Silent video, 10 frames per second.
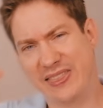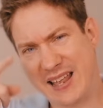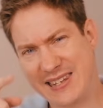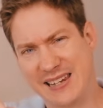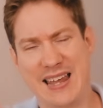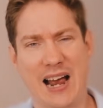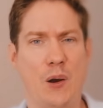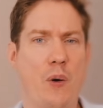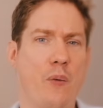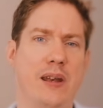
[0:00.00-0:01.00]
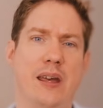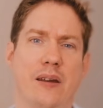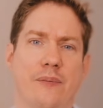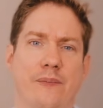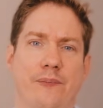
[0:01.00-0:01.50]
That's exactly what we
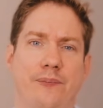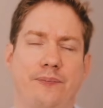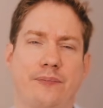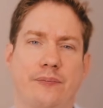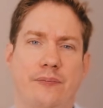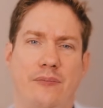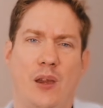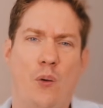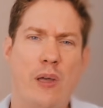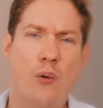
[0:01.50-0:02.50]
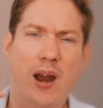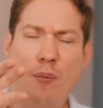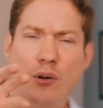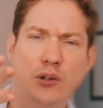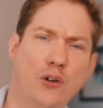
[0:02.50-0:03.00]
did. We were
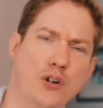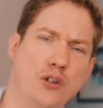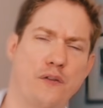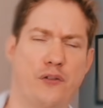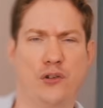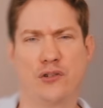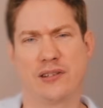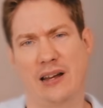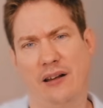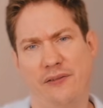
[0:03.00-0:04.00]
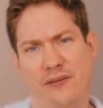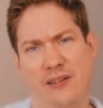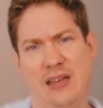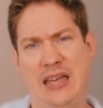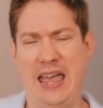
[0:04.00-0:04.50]
able to go to a future self
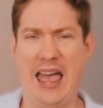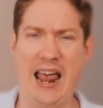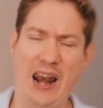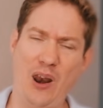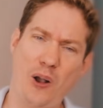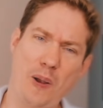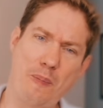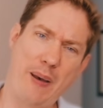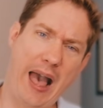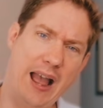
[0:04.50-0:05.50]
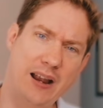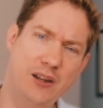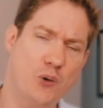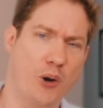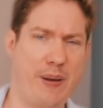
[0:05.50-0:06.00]
and look
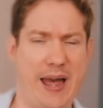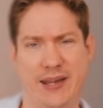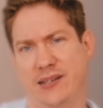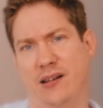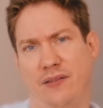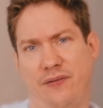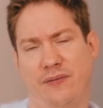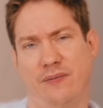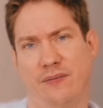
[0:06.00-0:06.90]
back to our past self.